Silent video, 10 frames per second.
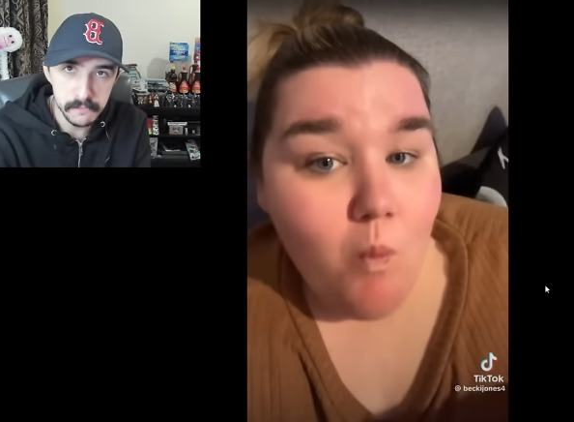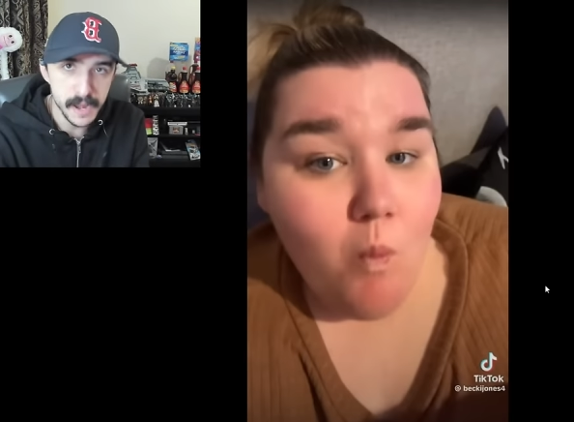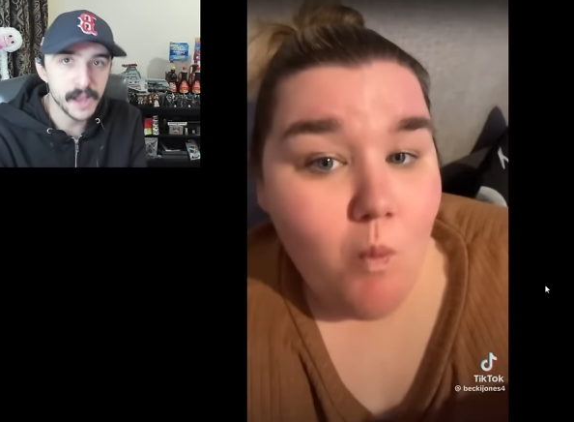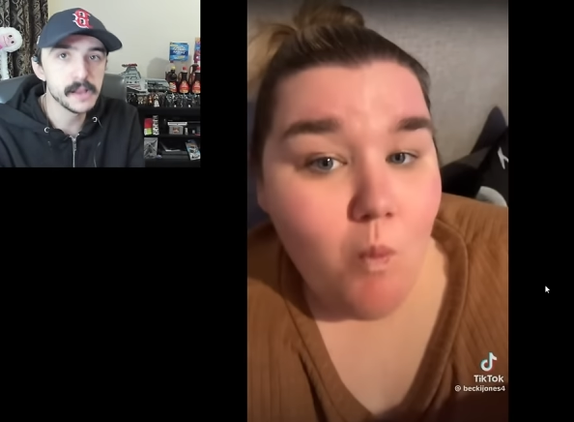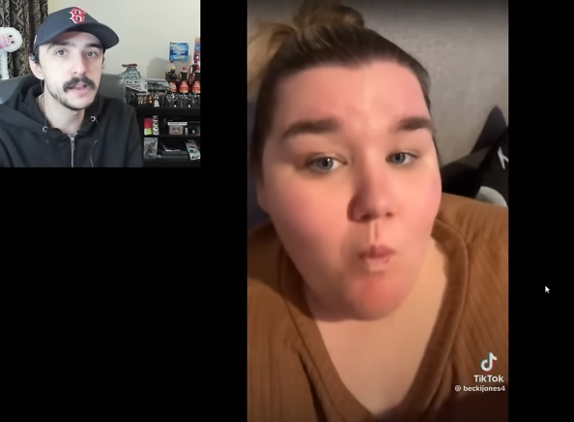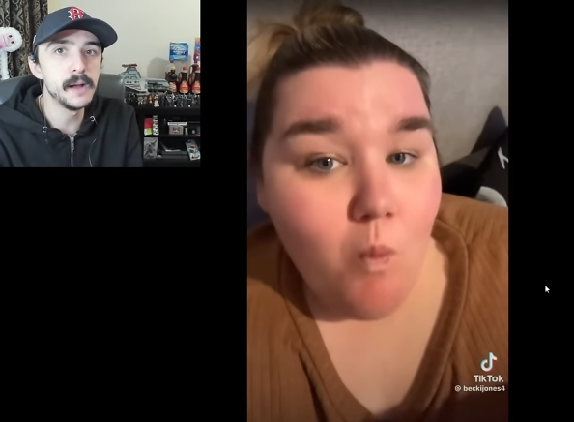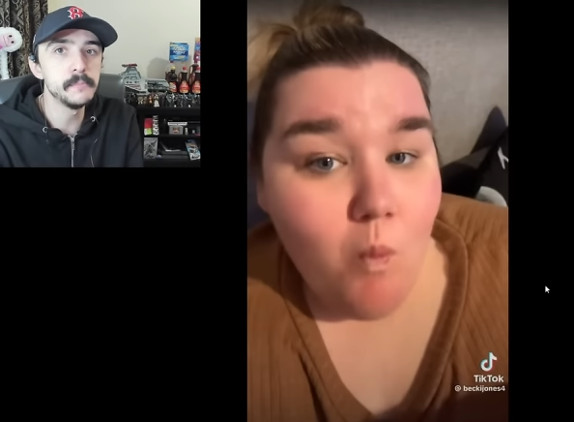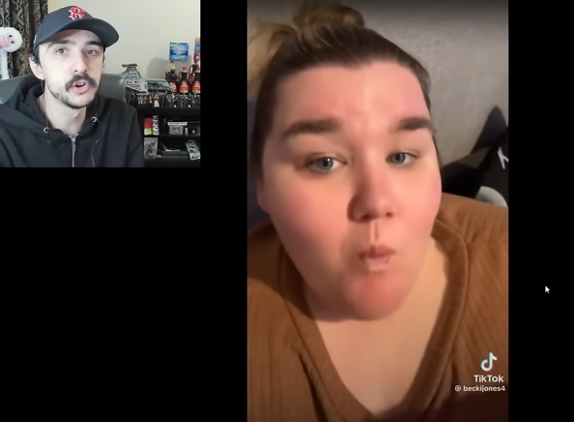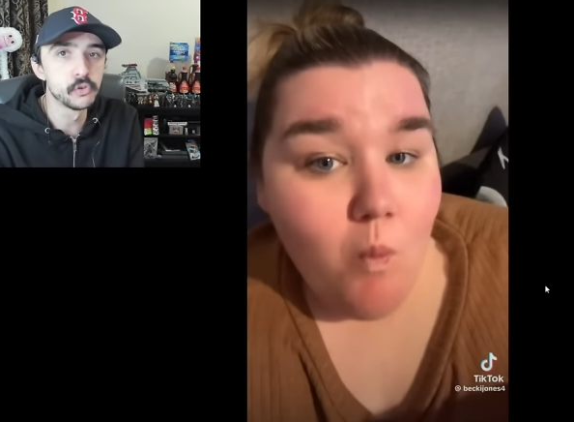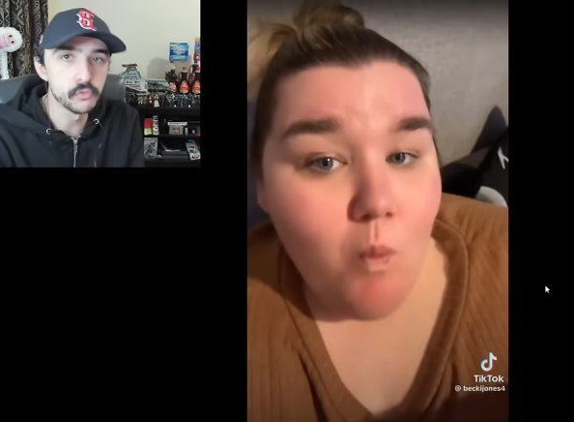Speaker 1: that
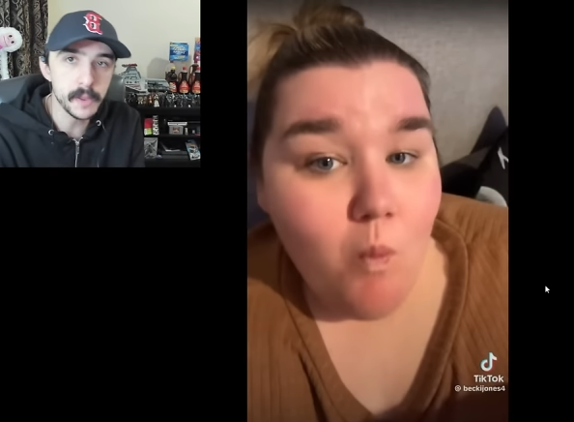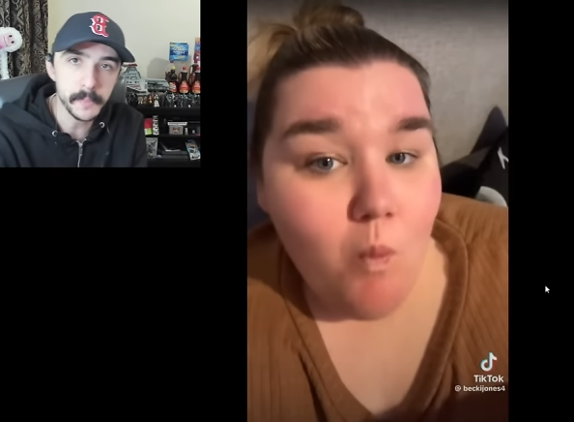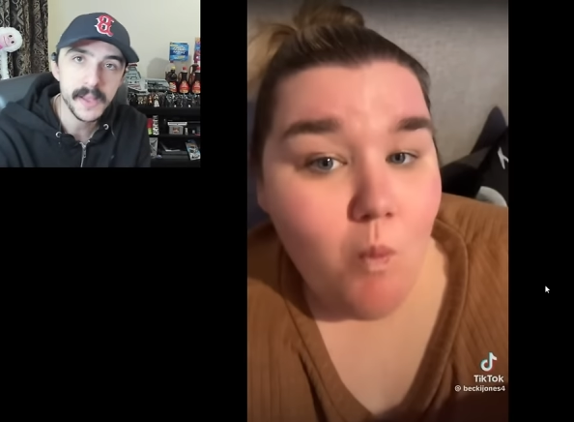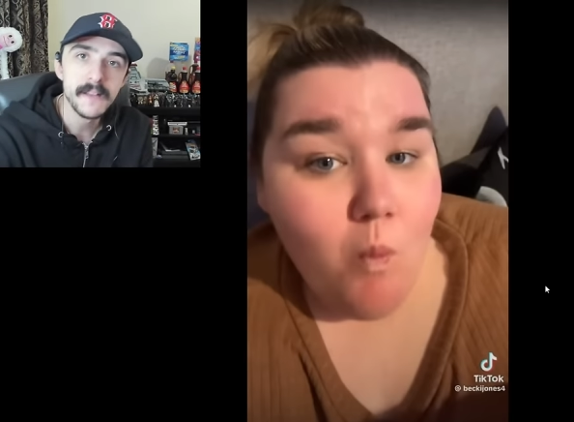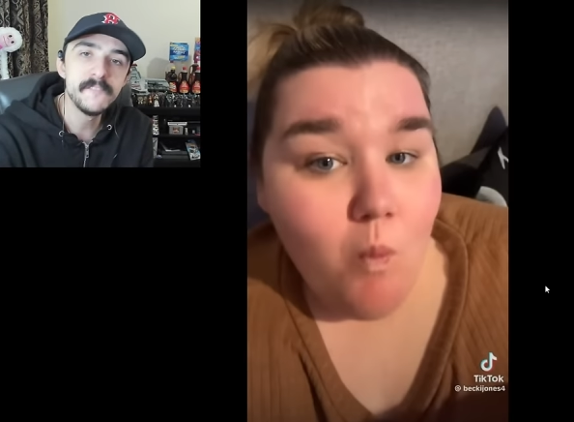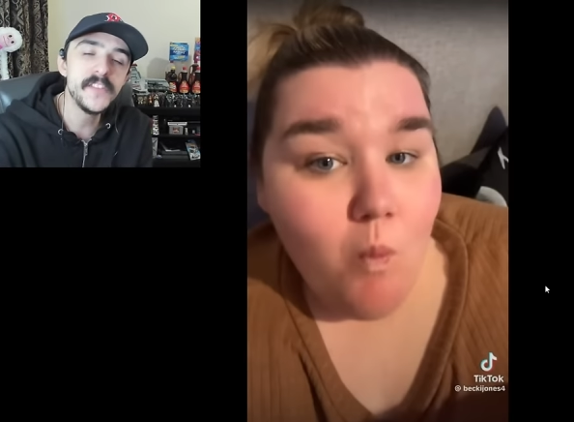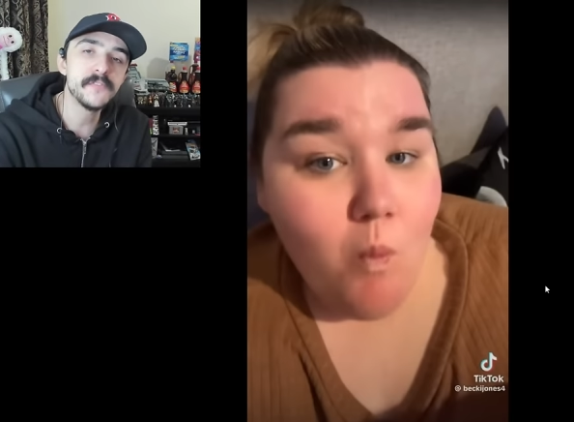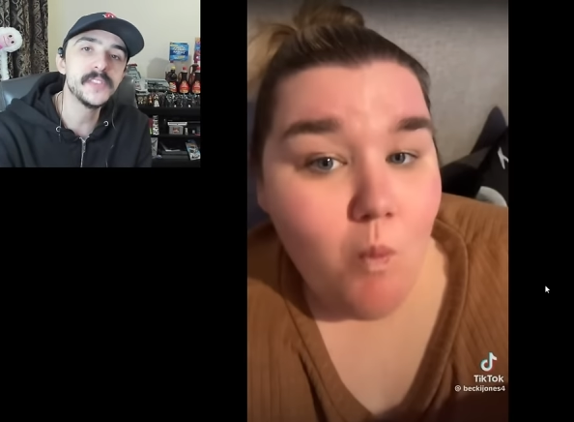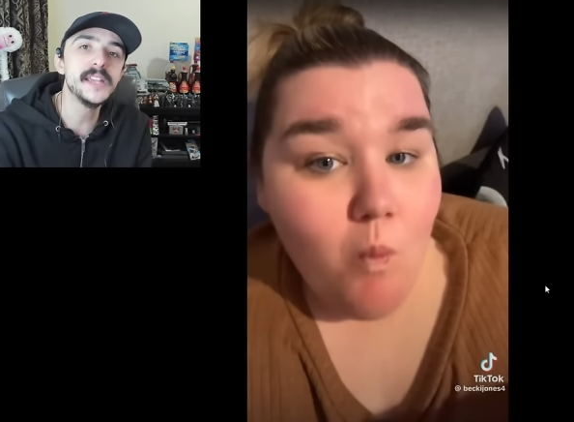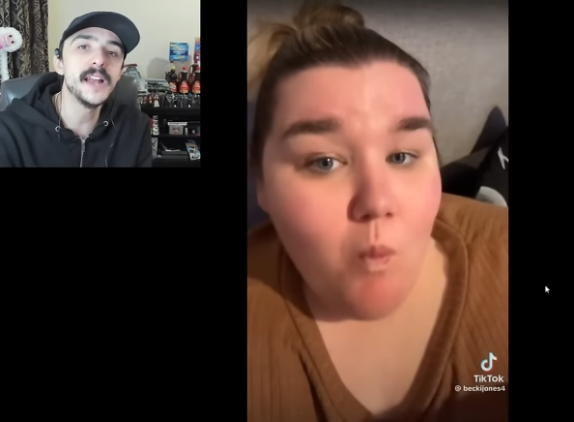gum grip
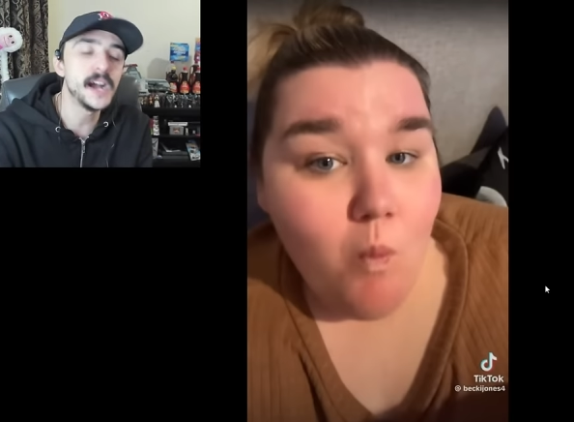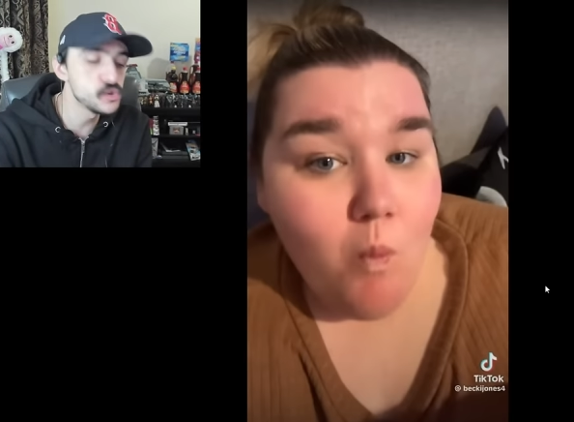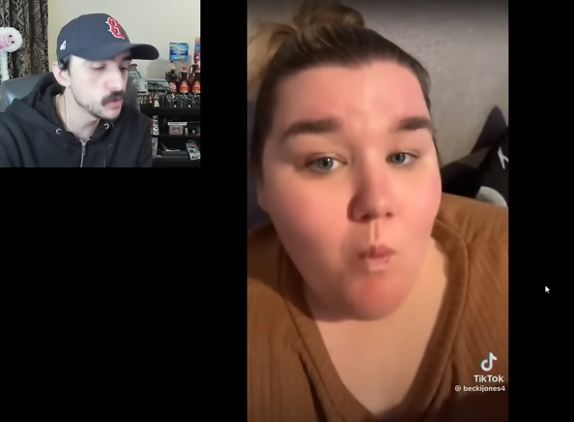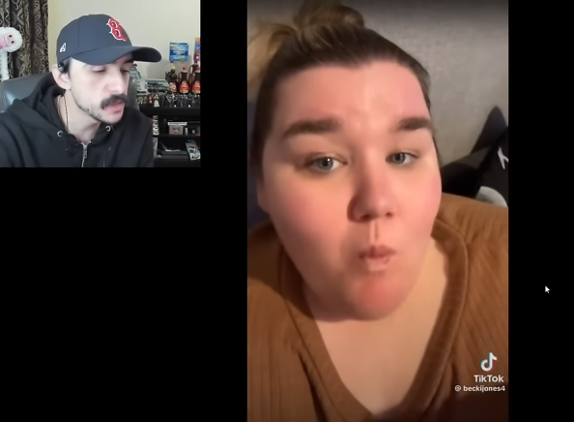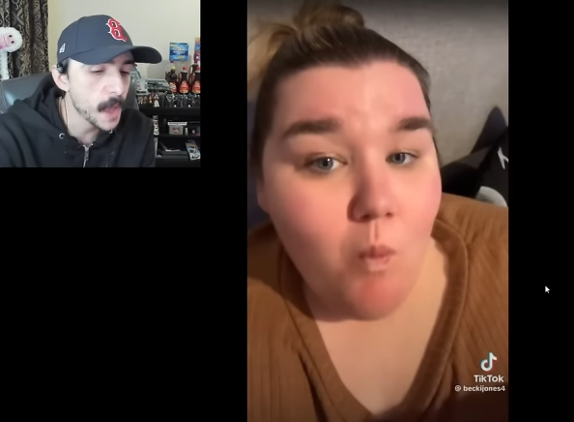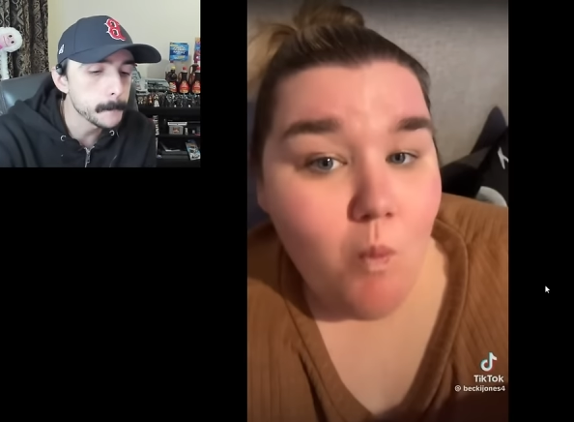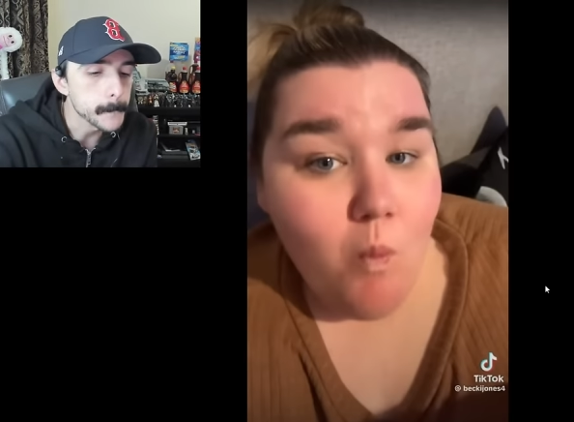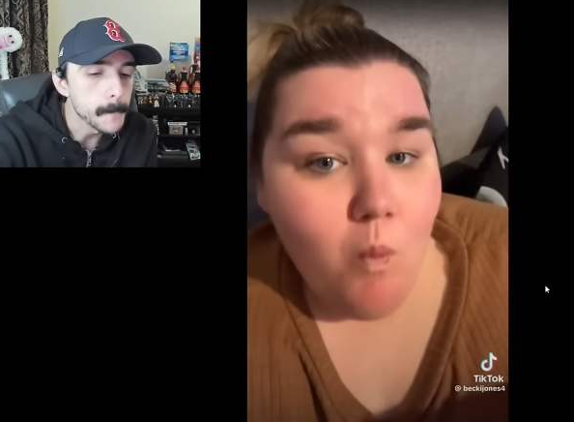fifteen hundred. That